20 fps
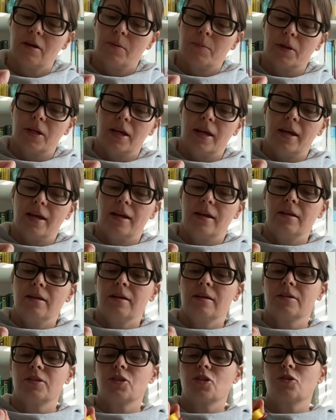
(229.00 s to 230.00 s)
put it
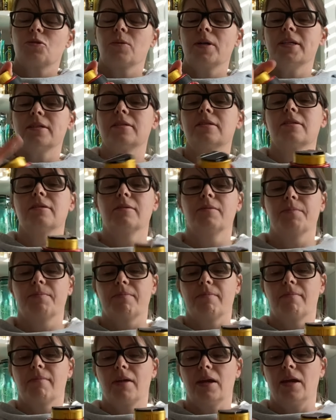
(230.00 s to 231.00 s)
in, twist,
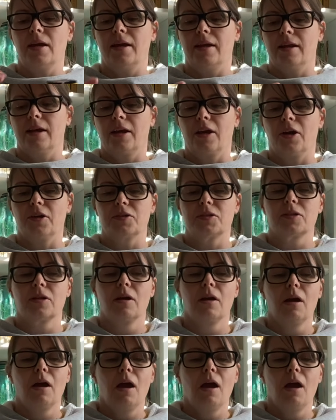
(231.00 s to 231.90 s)
in it goes.